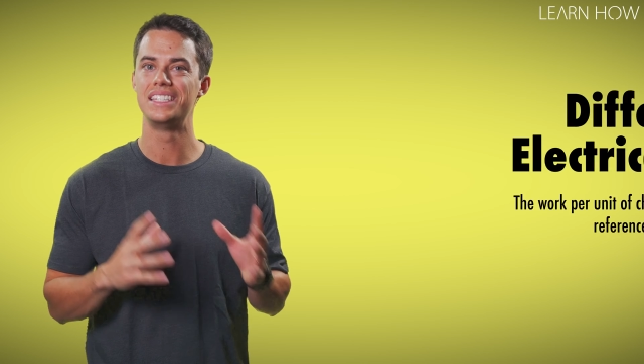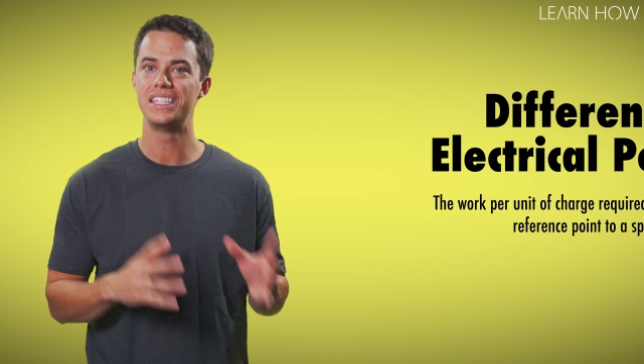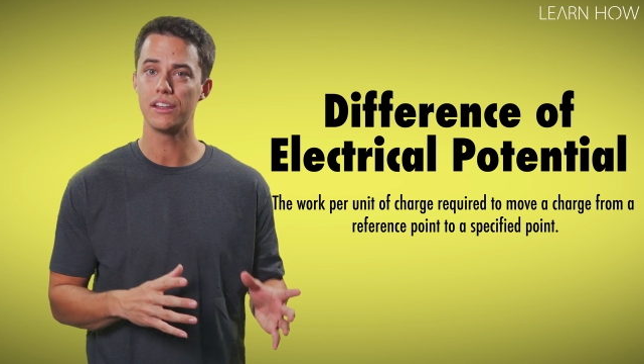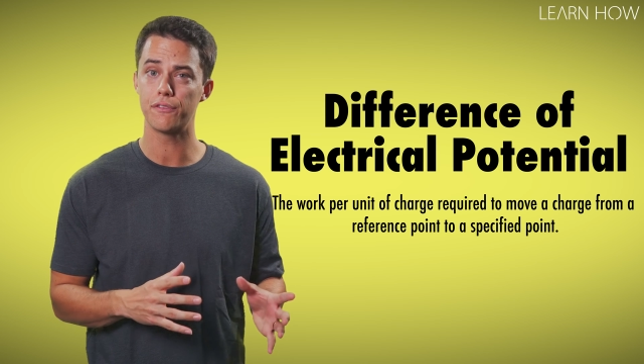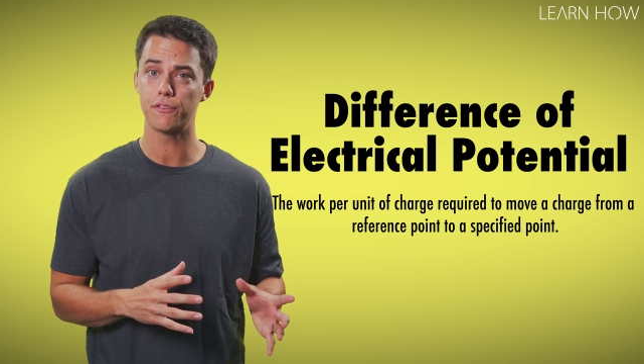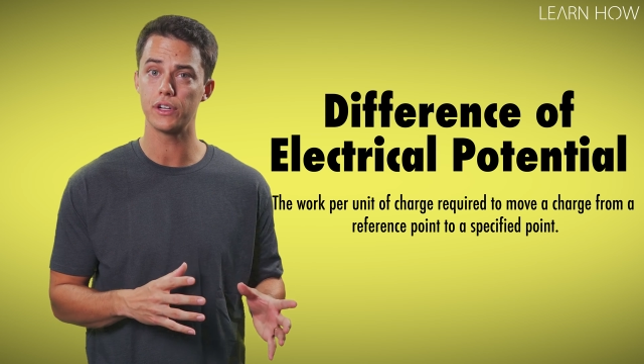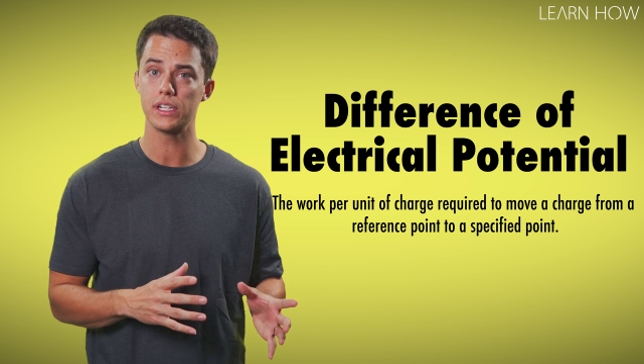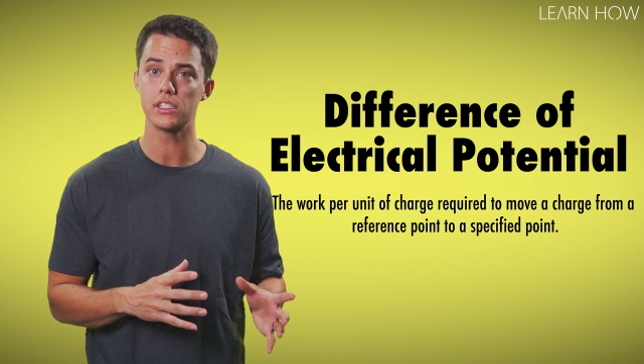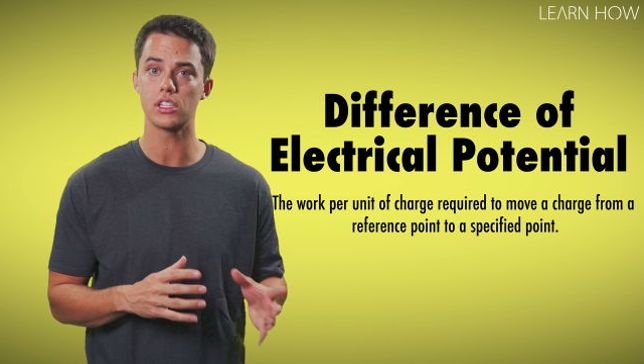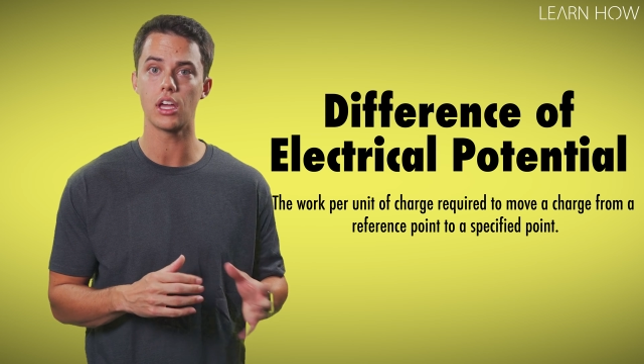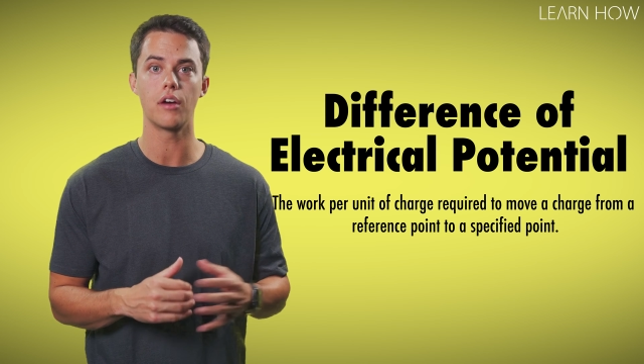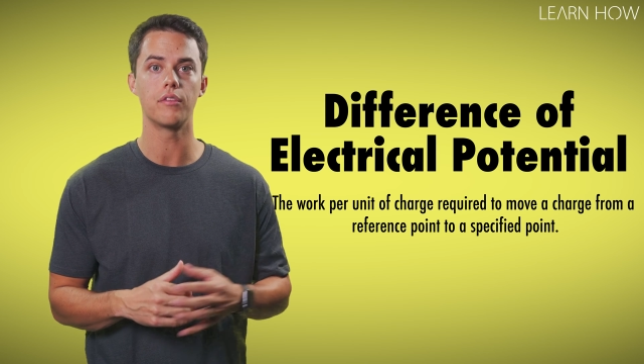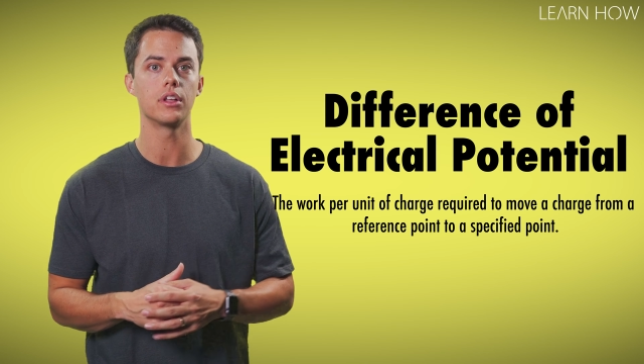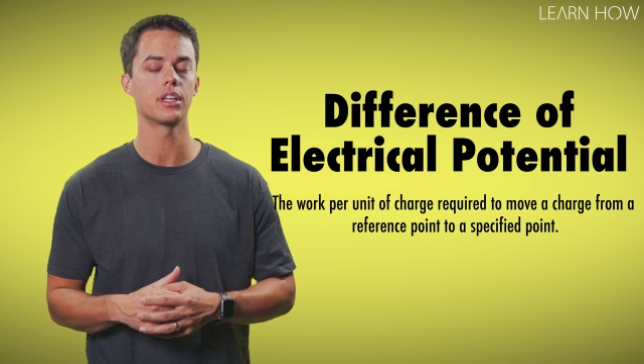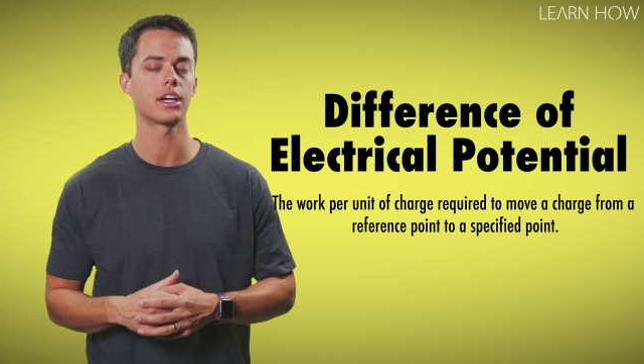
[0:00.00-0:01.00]
difference
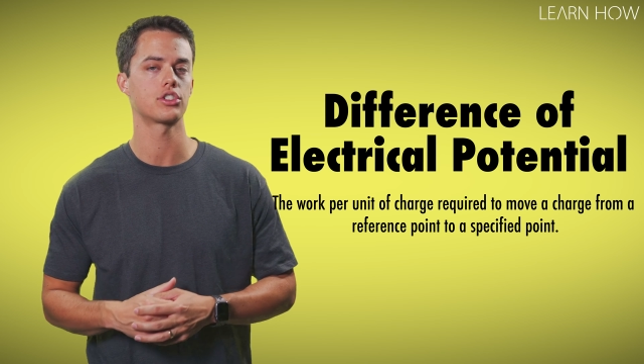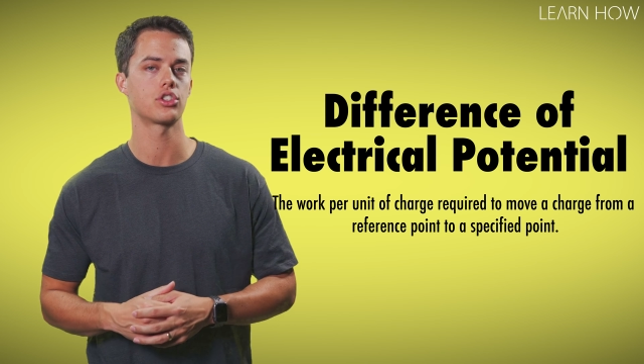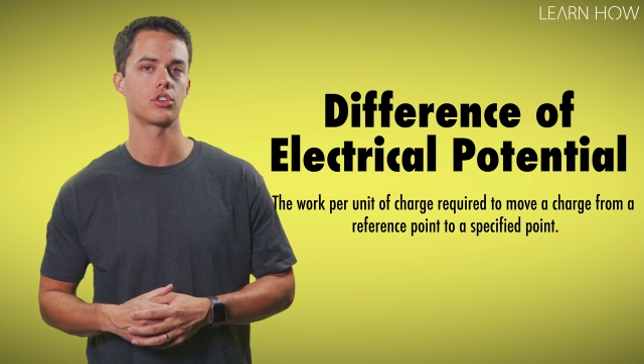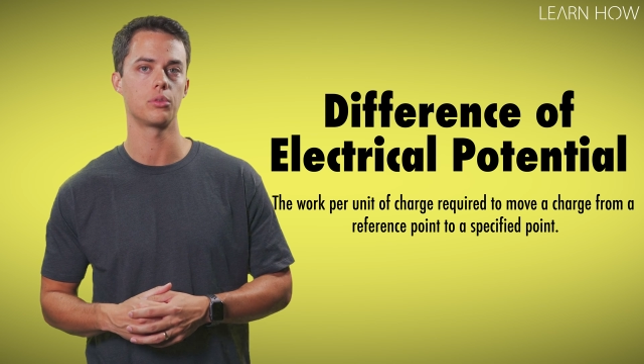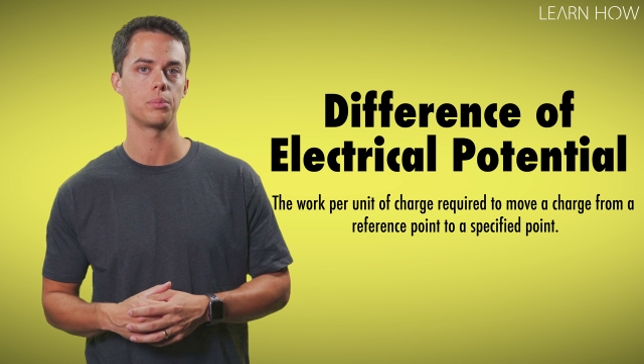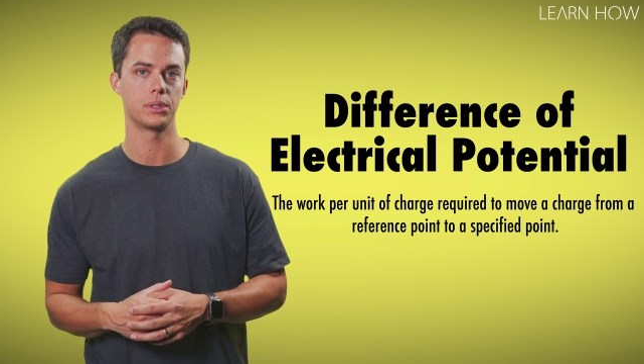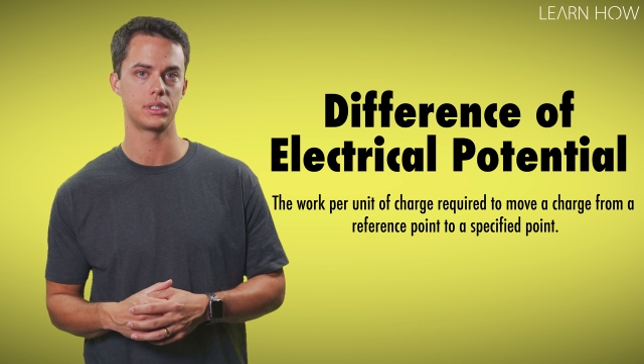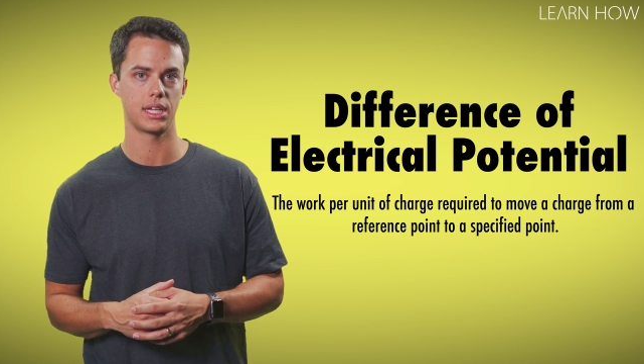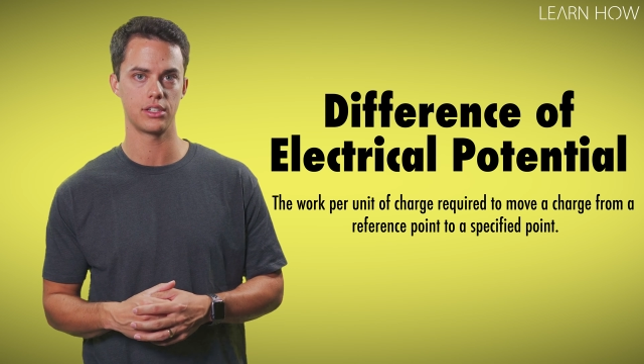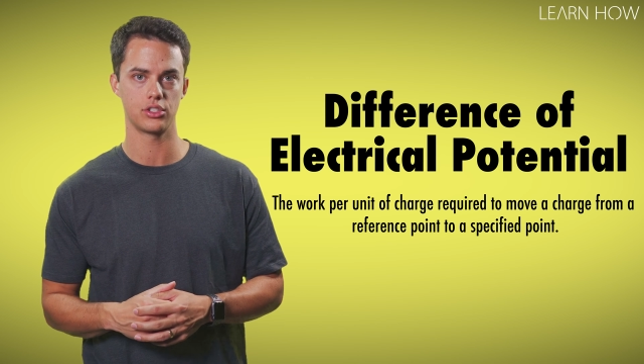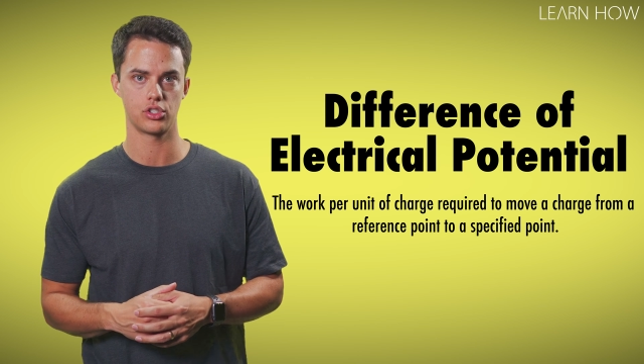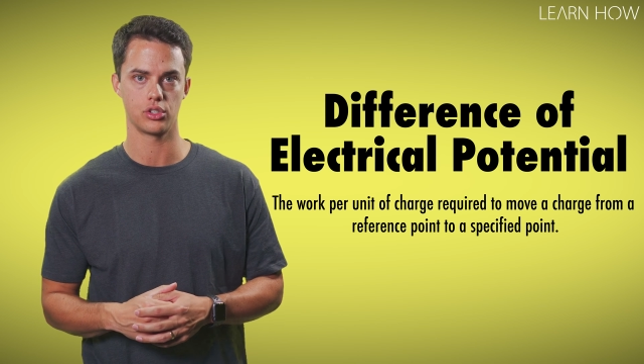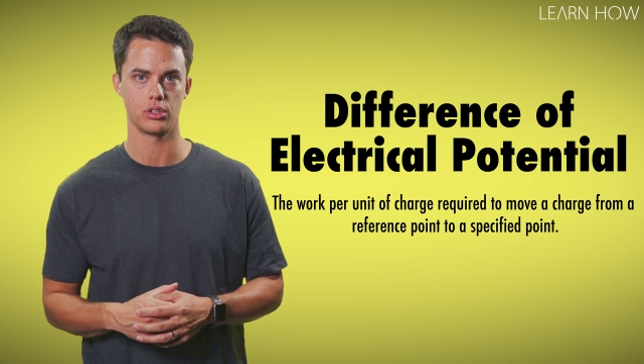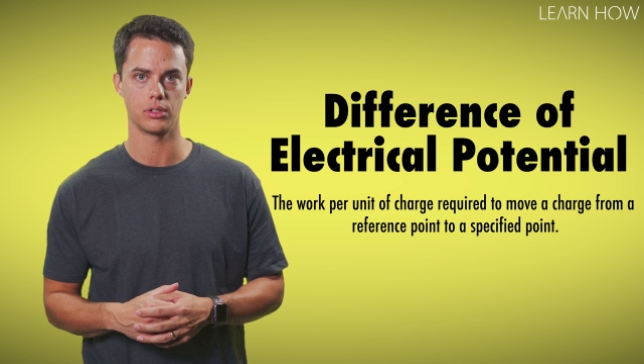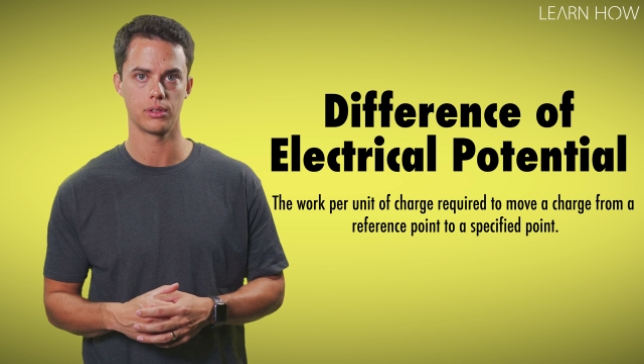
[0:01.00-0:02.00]
of electrical
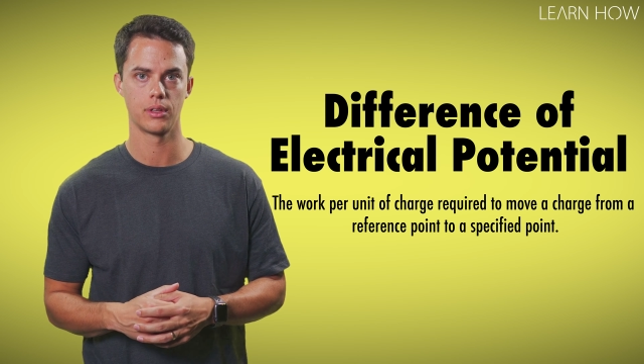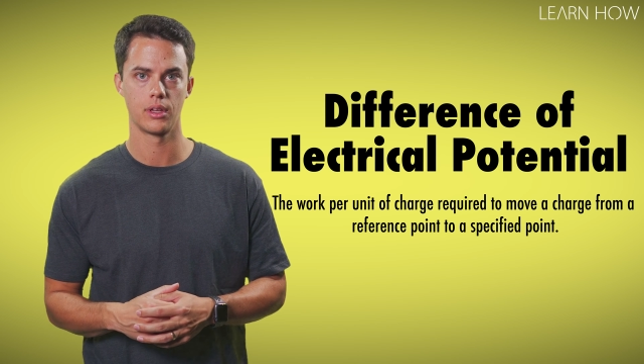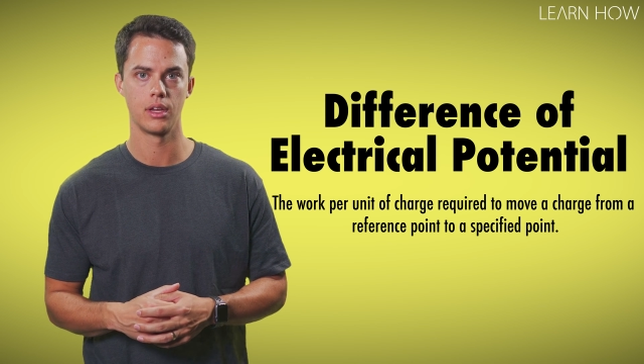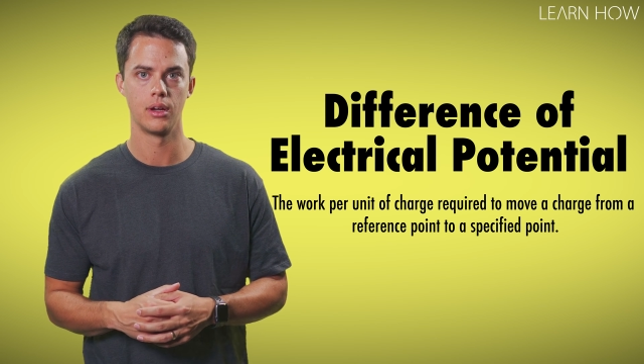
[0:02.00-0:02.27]
potential.